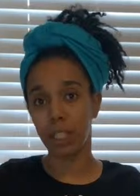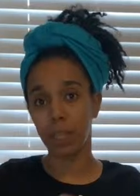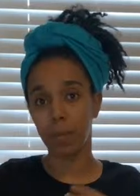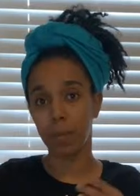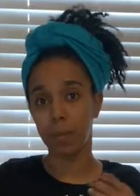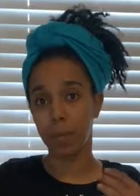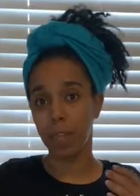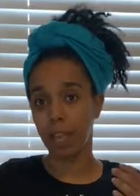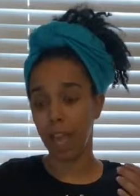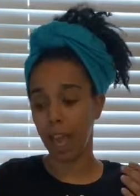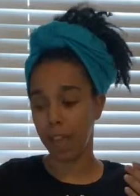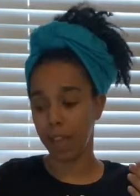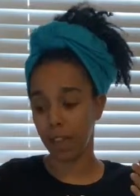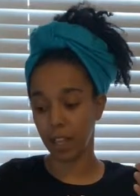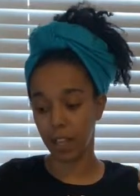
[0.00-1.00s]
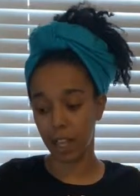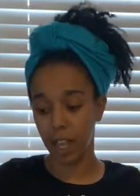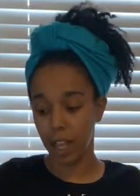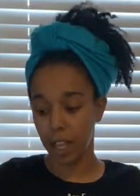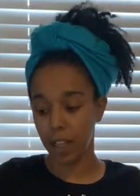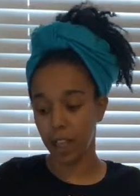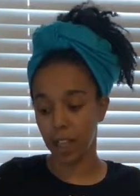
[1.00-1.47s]
to be having
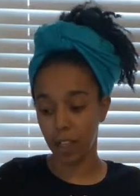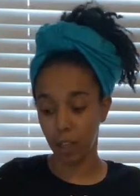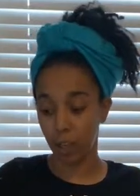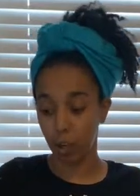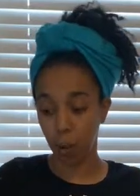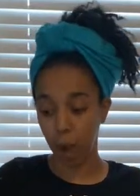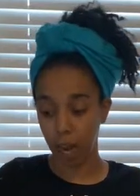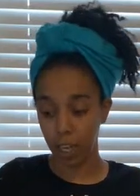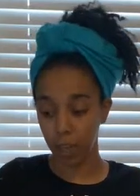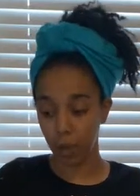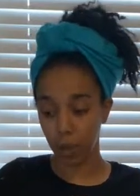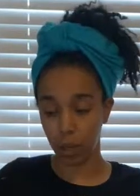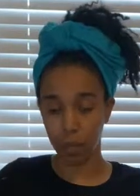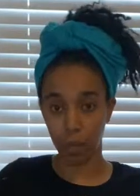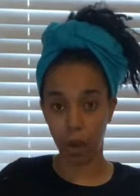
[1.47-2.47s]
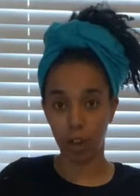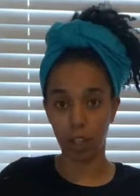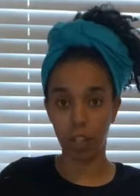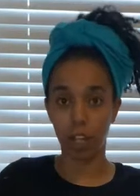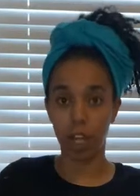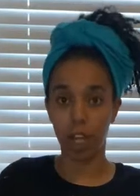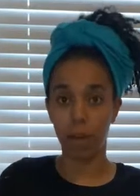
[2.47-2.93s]
derogatory marks
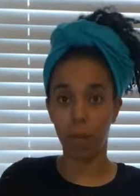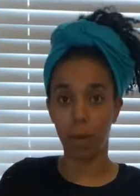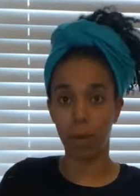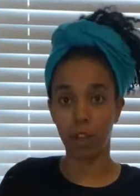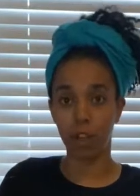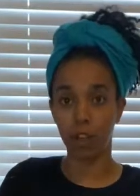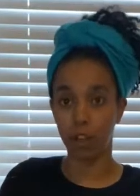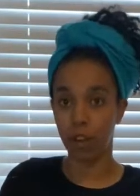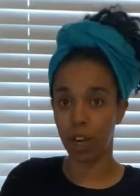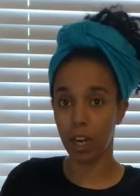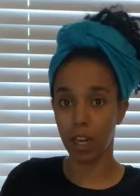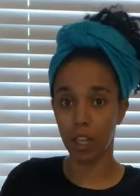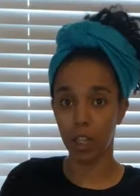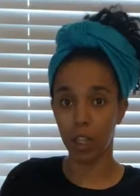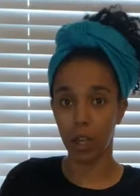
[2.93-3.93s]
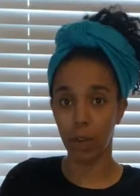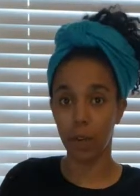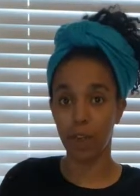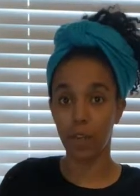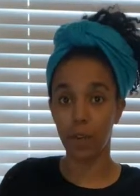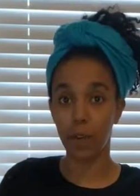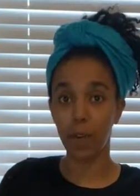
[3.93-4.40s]
on your credit. So
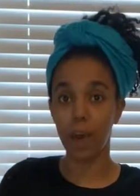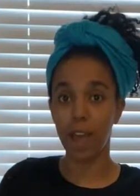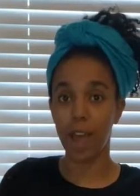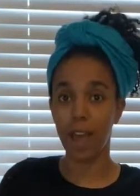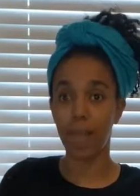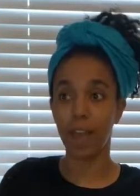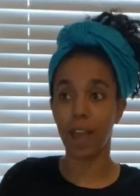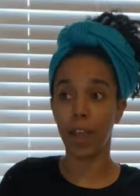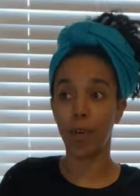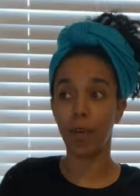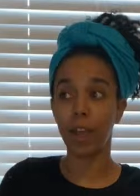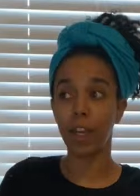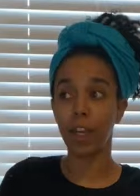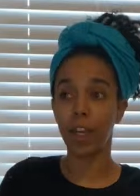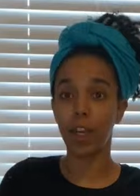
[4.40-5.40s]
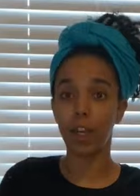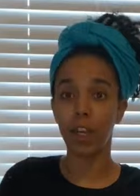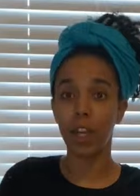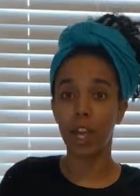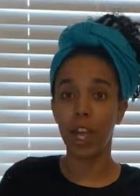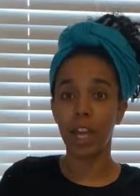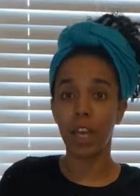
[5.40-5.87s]
if you have a creditor
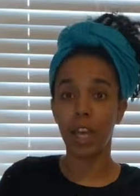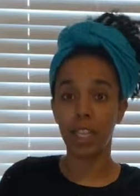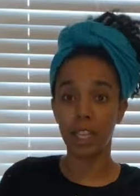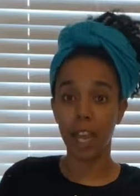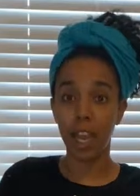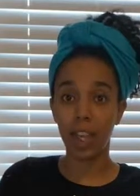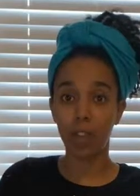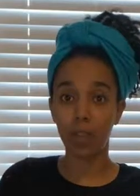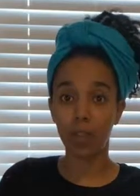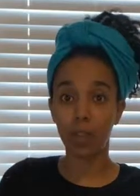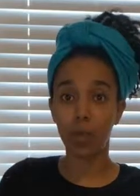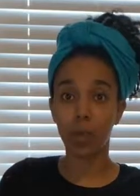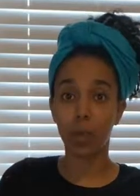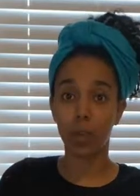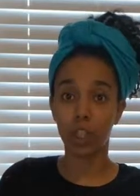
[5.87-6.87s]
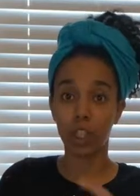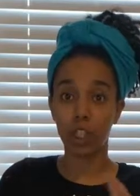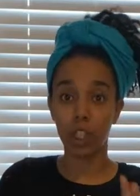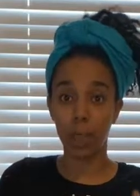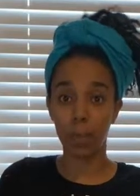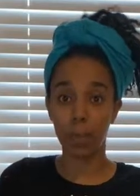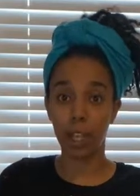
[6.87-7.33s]
that's after you or
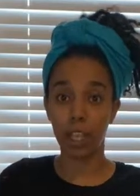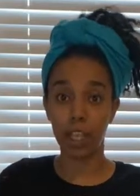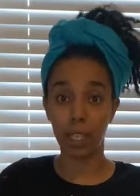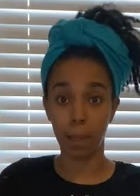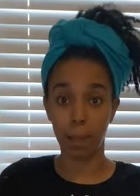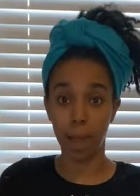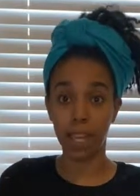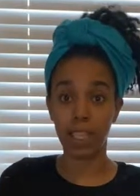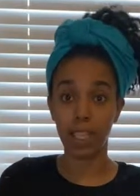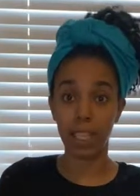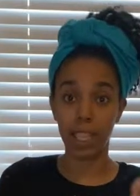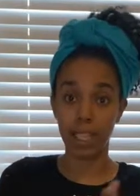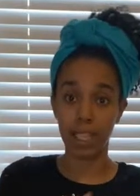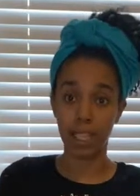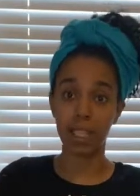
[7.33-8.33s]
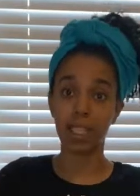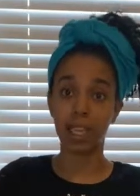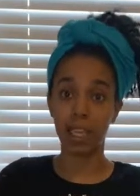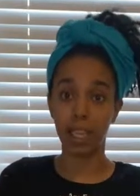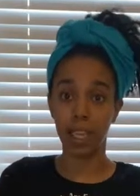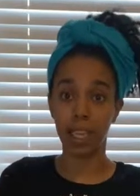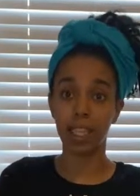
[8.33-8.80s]
something is about to get sent to
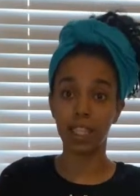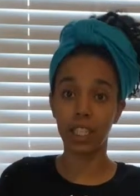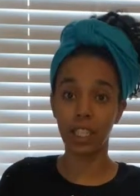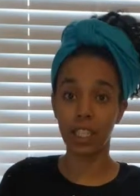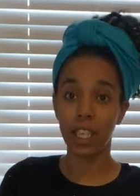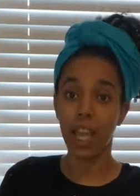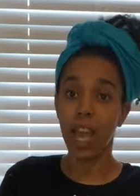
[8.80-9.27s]
collections,